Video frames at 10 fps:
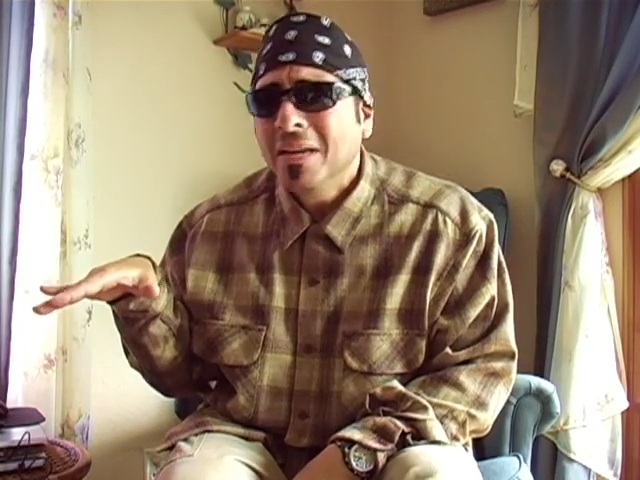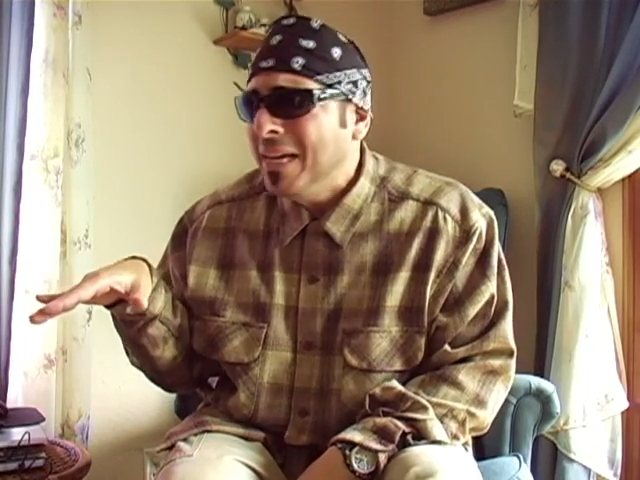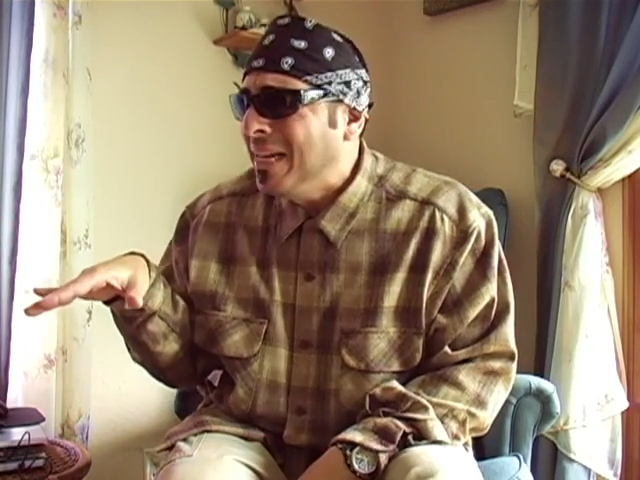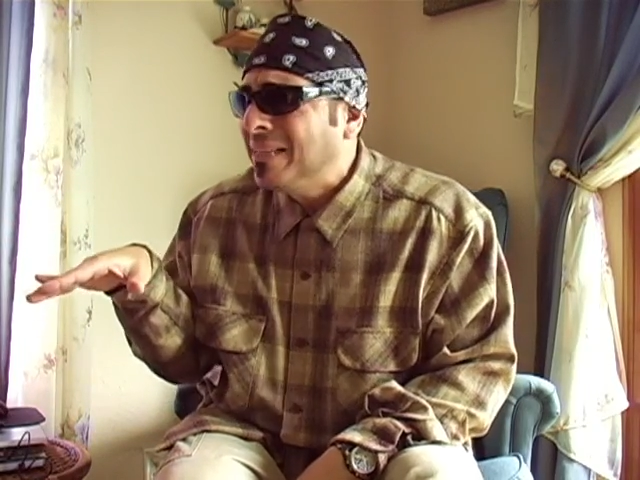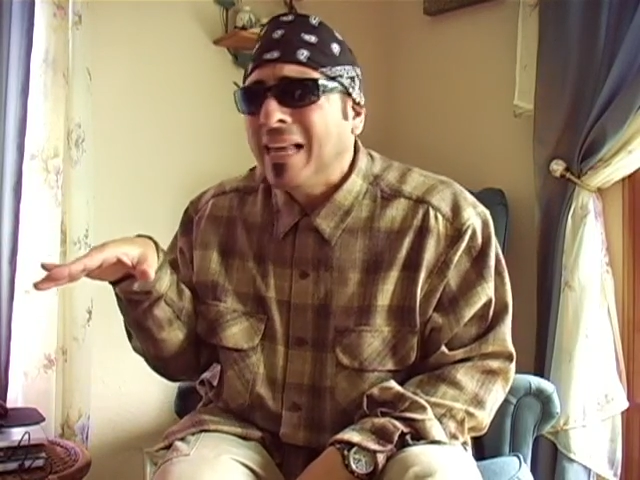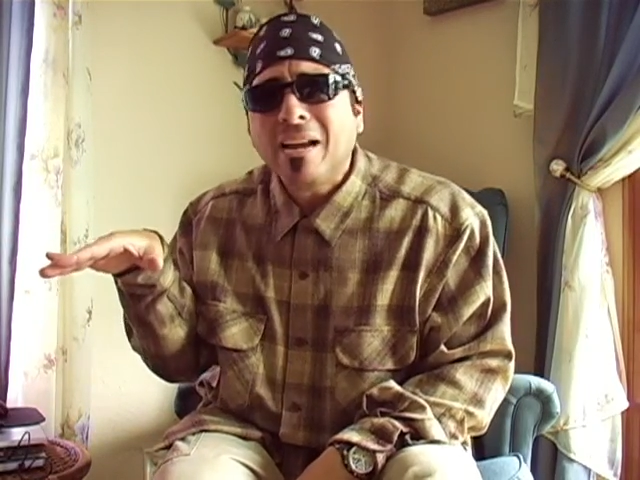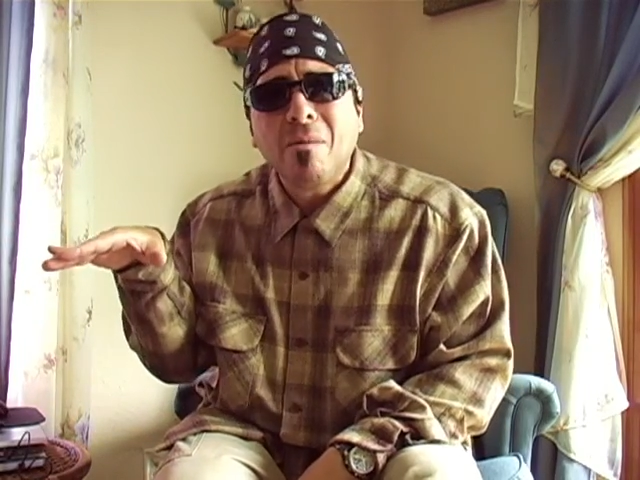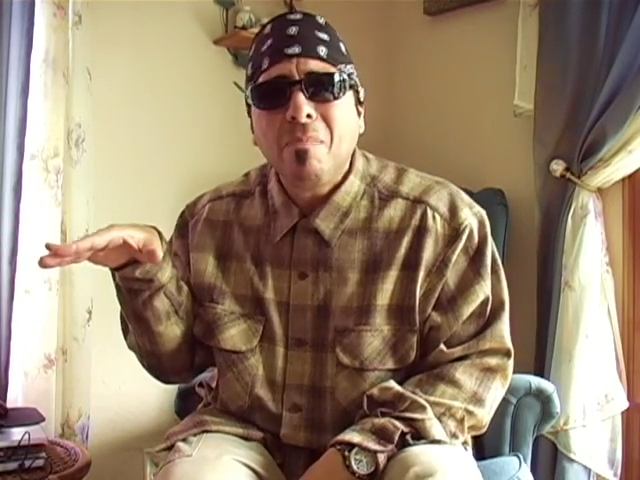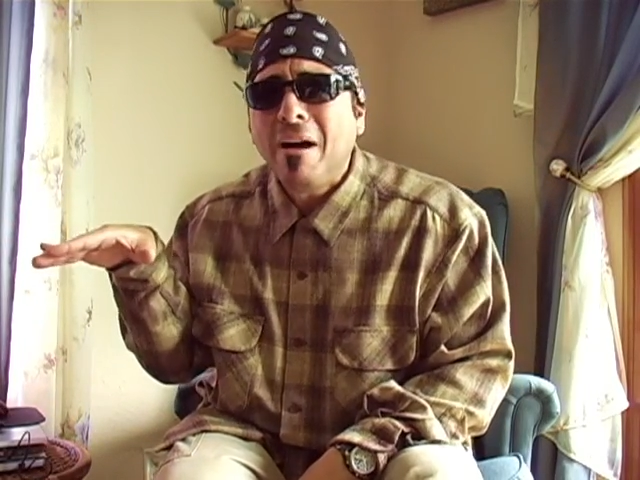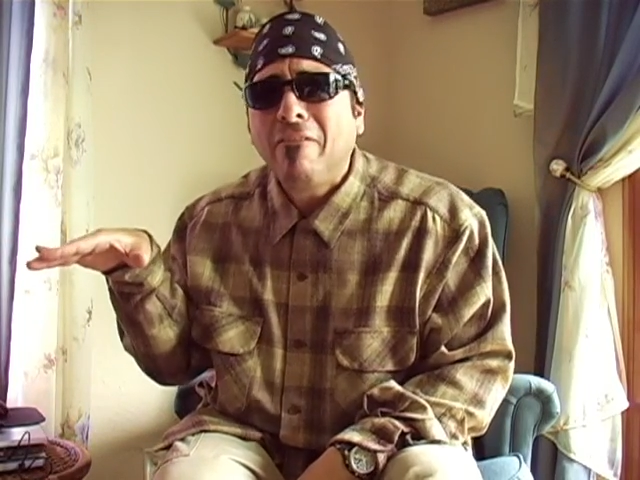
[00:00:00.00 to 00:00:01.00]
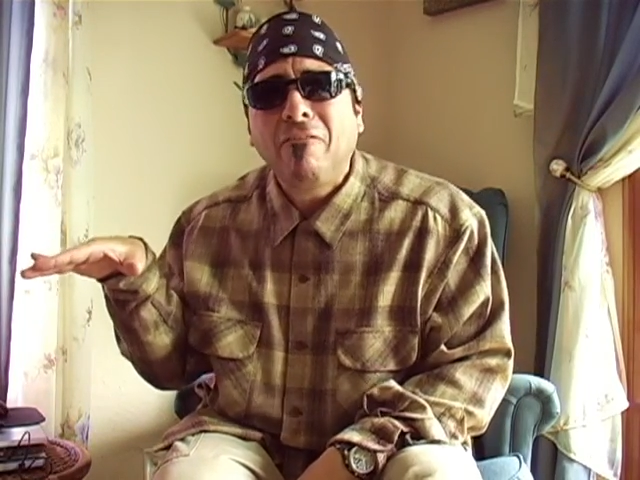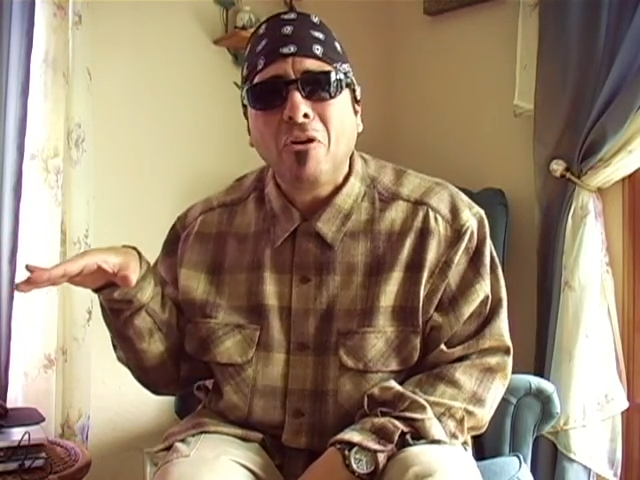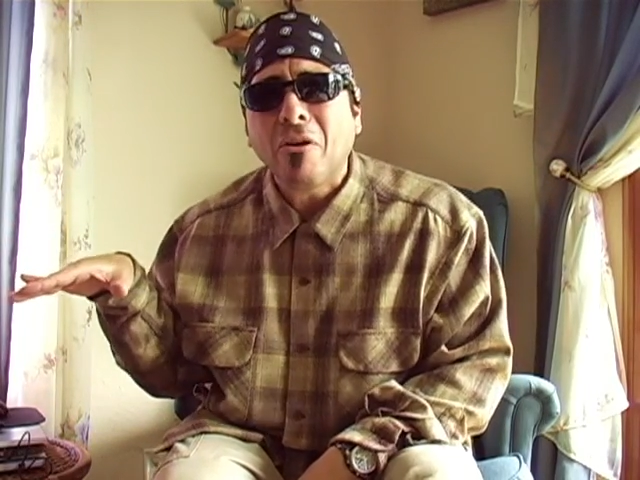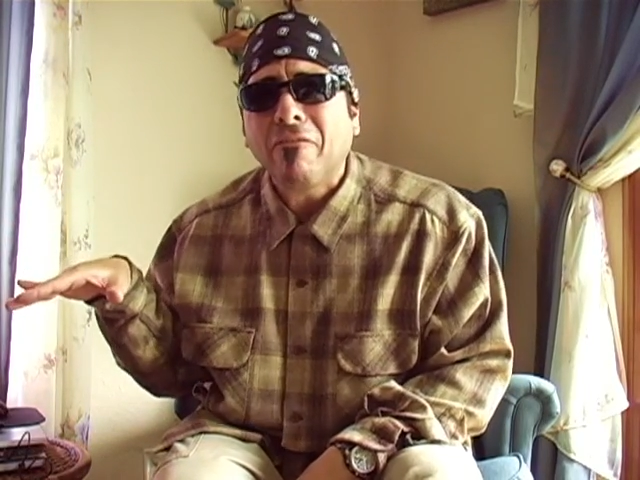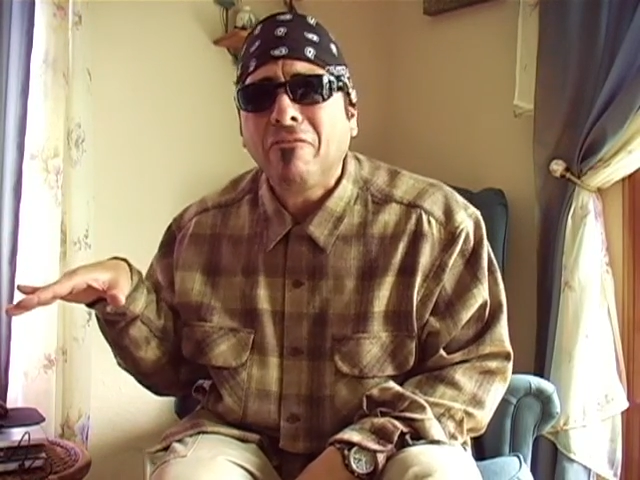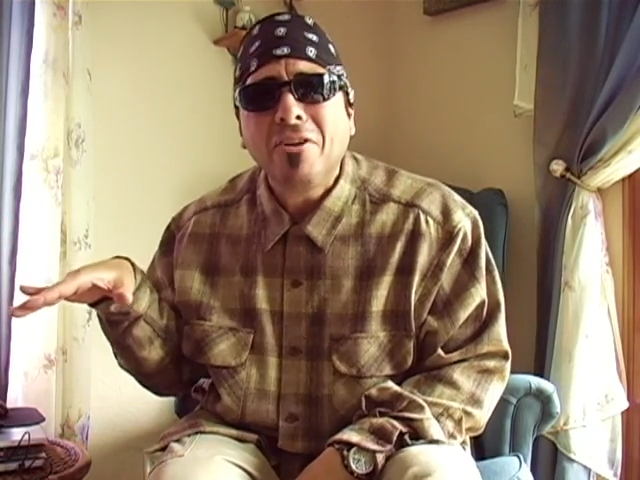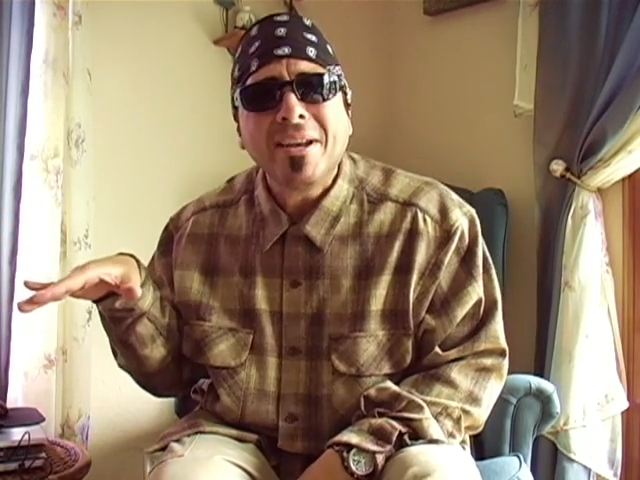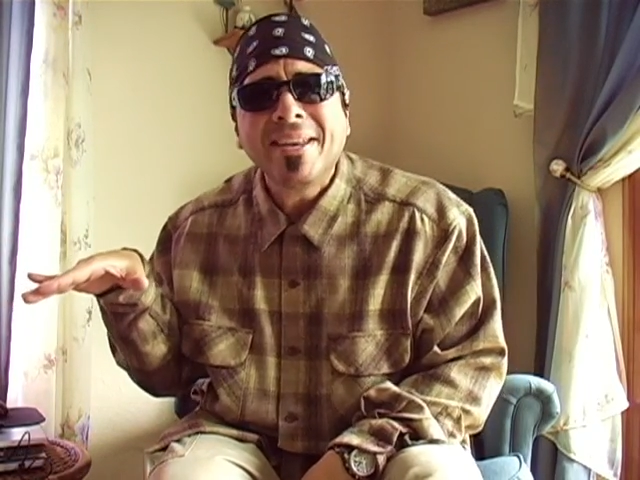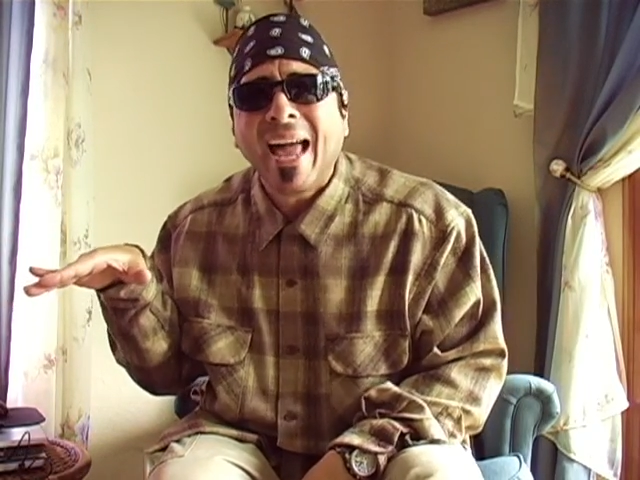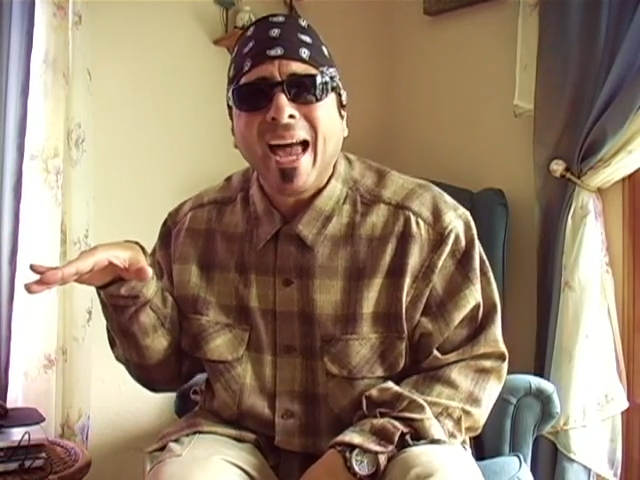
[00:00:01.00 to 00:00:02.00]
He's like about four
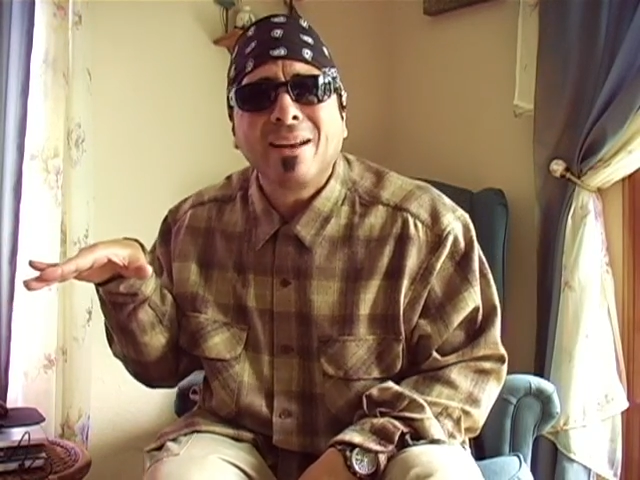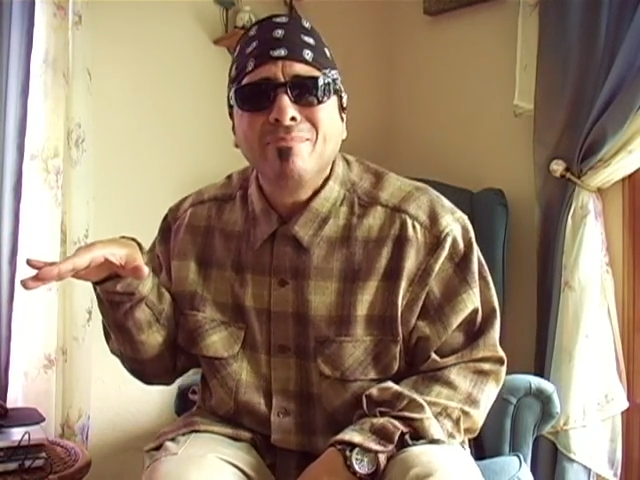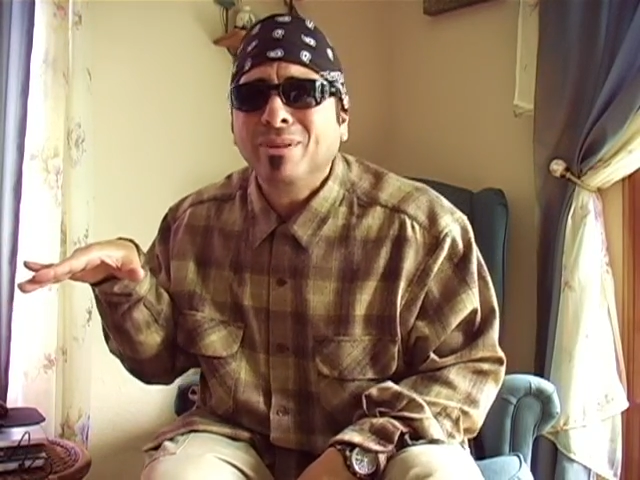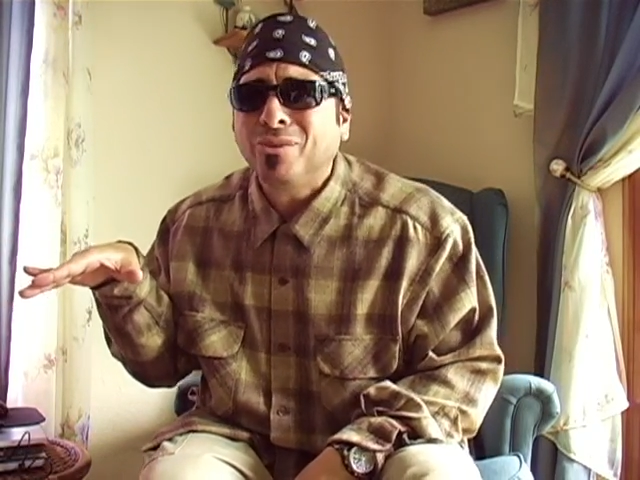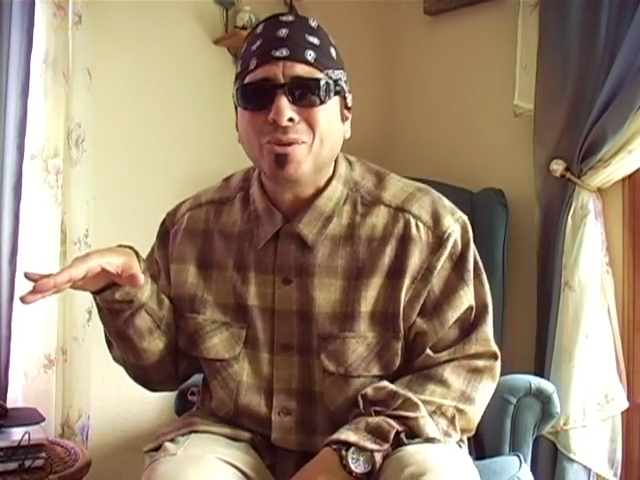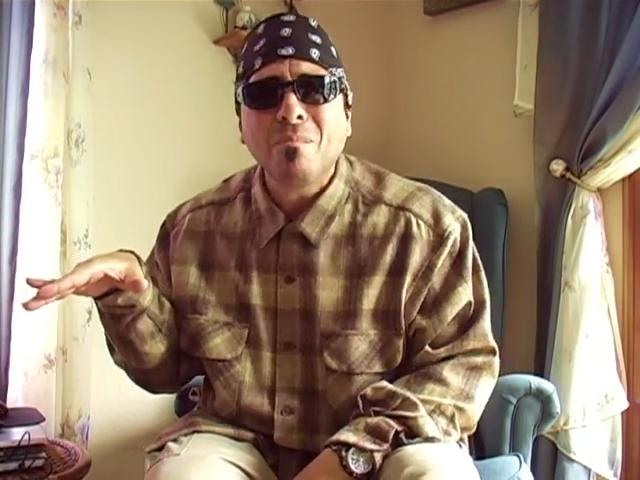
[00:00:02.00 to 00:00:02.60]
foot nine, Mr.